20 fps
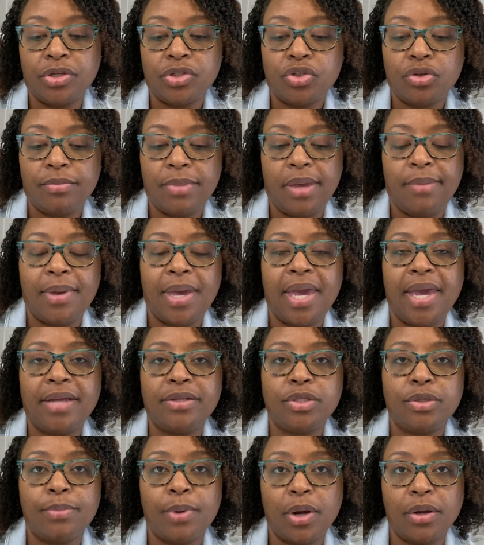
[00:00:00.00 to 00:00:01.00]
So maybe I had
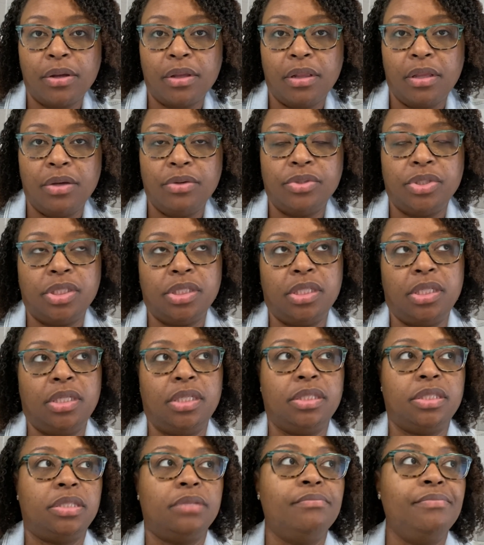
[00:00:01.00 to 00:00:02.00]

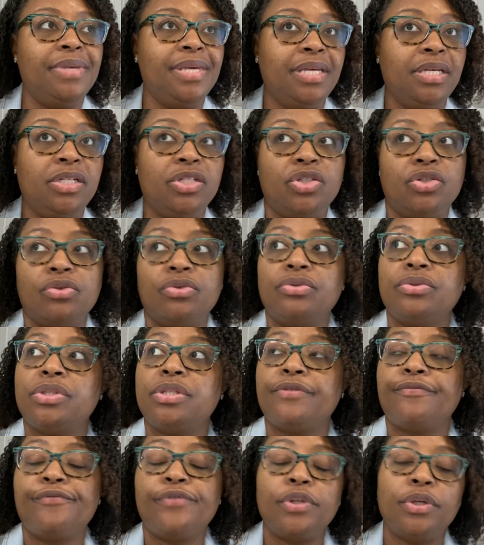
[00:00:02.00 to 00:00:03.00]
tuberculosis, measles,
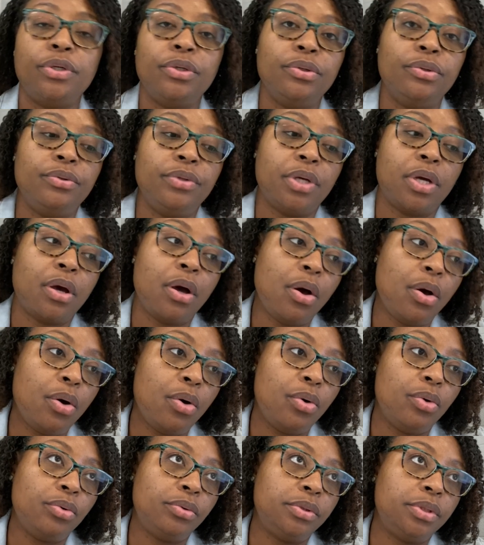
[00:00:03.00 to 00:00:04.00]
the flu, the
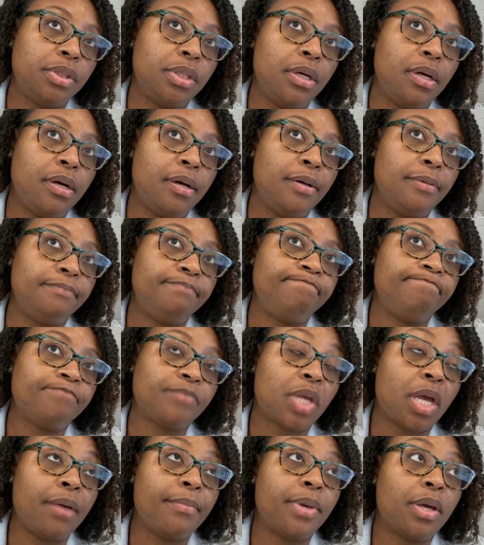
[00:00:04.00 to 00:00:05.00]
cold,
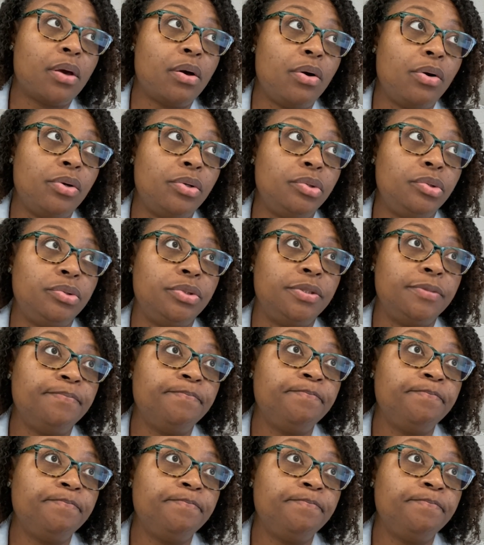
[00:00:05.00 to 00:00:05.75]
common cold,